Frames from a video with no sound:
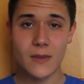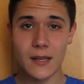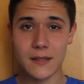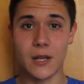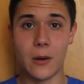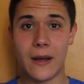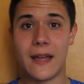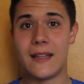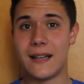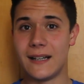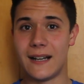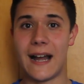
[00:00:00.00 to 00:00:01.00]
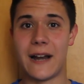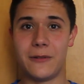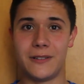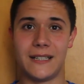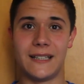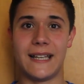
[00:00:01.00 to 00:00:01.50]
So I
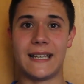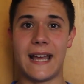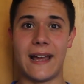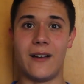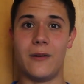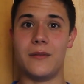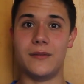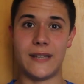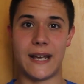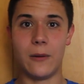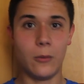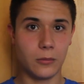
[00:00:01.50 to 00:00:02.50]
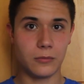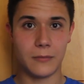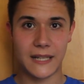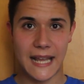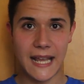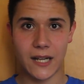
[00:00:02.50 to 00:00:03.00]
really like how that
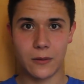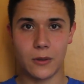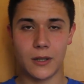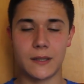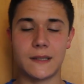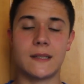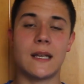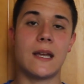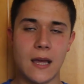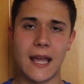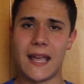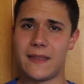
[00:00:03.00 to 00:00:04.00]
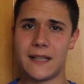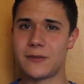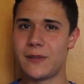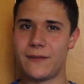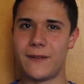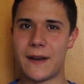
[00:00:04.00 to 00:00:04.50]
mechanic works, and I think it's
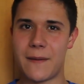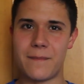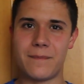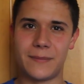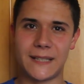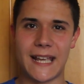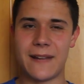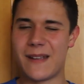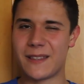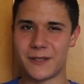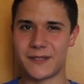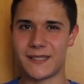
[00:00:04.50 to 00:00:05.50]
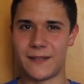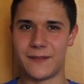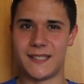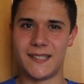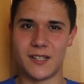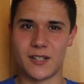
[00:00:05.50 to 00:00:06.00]
really fun to play and make those tough
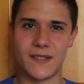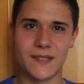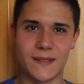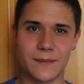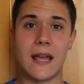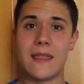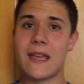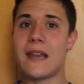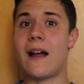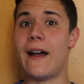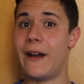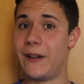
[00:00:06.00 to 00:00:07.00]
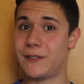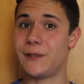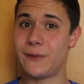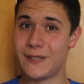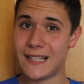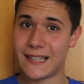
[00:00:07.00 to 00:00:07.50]
decisions. And then I also
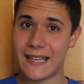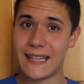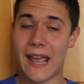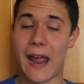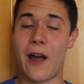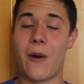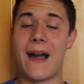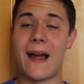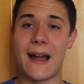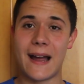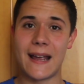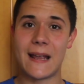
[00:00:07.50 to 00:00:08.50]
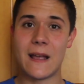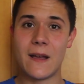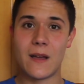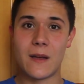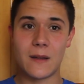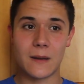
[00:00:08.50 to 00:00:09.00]
really like how high
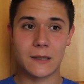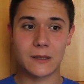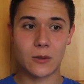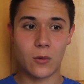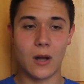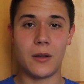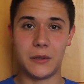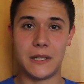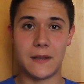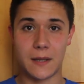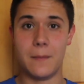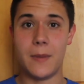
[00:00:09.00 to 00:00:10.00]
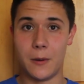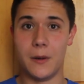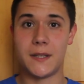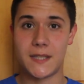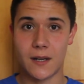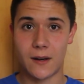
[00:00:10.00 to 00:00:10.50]
quality the
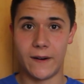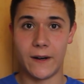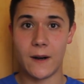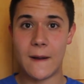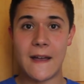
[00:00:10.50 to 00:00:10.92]
components are.